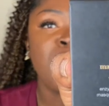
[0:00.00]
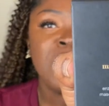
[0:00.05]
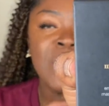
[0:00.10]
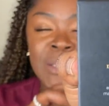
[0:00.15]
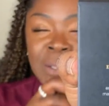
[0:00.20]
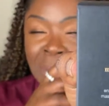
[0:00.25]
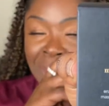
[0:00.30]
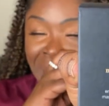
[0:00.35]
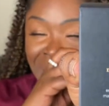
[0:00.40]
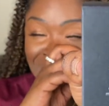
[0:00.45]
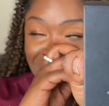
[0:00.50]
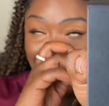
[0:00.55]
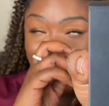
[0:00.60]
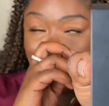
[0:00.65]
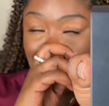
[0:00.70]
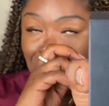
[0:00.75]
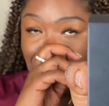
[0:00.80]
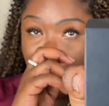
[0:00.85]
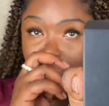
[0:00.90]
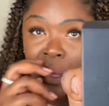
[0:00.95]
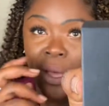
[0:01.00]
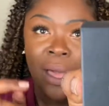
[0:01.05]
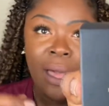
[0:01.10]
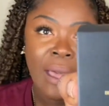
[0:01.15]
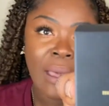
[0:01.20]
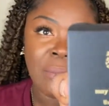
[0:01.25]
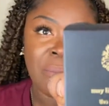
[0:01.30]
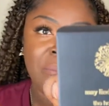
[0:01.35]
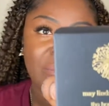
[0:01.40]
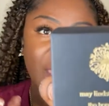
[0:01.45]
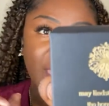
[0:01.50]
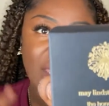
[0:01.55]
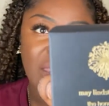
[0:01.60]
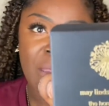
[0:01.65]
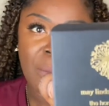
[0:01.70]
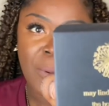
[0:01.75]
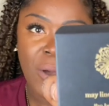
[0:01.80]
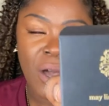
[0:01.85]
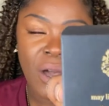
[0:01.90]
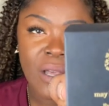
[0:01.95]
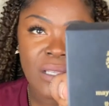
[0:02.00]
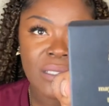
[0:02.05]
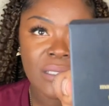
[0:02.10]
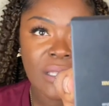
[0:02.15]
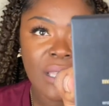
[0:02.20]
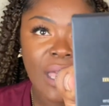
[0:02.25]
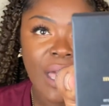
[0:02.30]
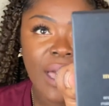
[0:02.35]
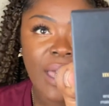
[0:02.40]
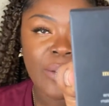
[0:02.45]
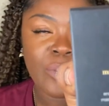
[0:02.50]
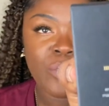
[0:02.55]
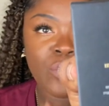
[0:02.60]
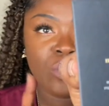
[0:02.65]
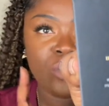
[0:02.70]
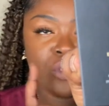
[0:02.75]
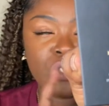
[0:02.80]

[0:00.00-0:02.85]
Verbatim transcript: this on my channel in the past. I will